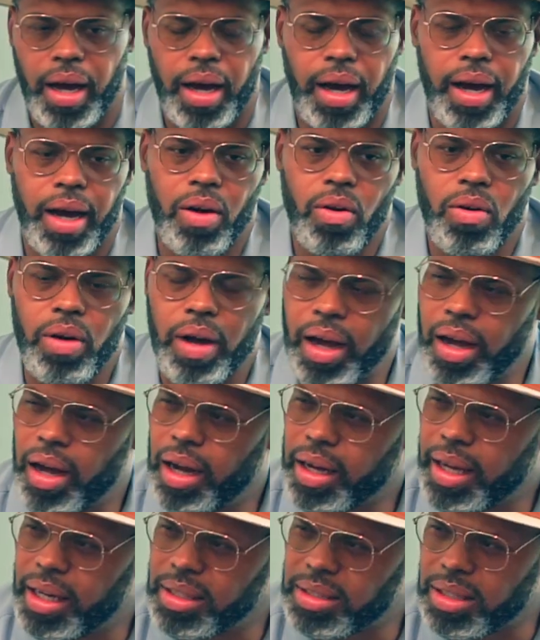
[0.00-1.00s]
I
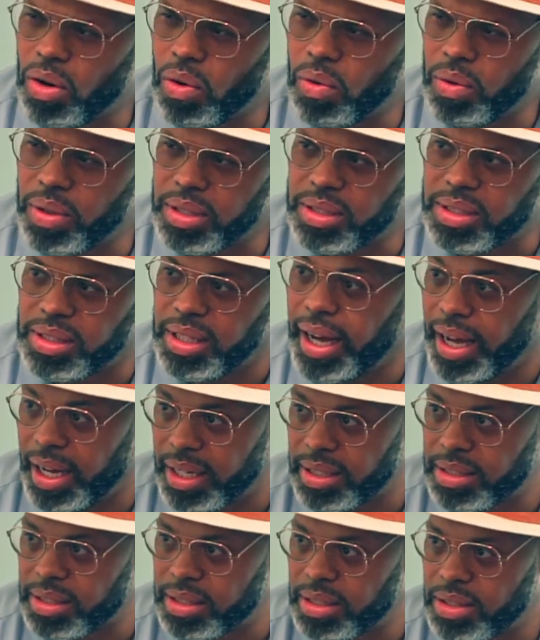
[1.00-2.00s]
can't say always
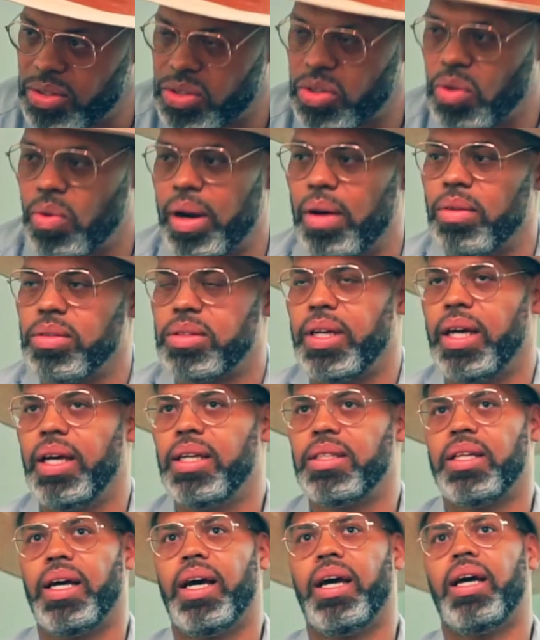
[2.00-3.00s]
yes. So what I would say
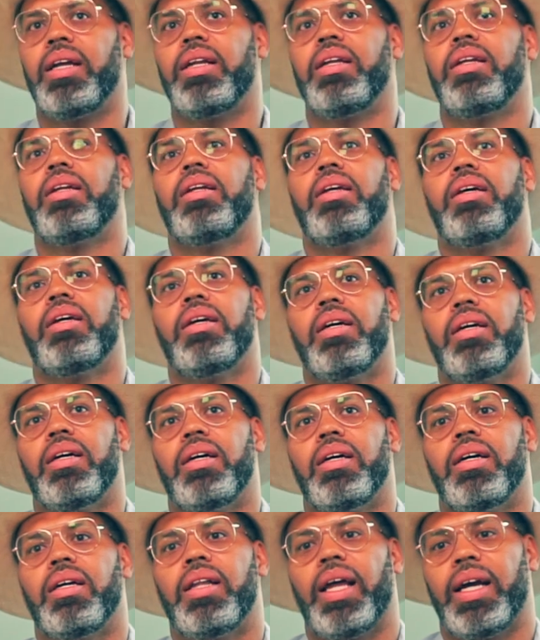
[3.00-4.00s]
is that,
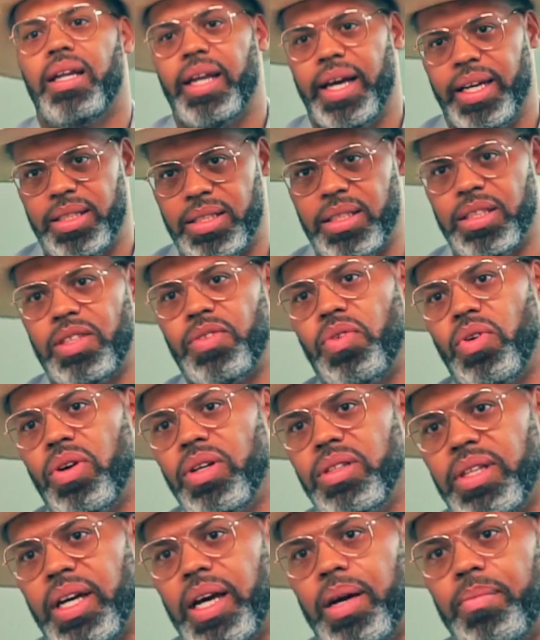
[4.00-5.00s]
like, Lessons, for
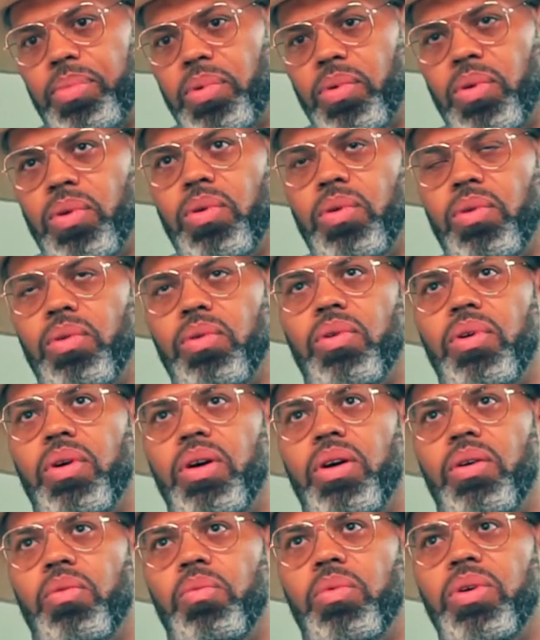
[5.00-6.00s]
example,
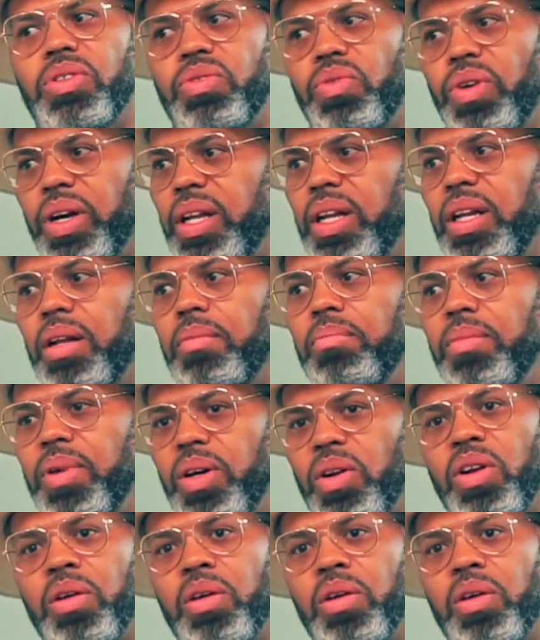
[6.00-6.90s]
was written in the middle of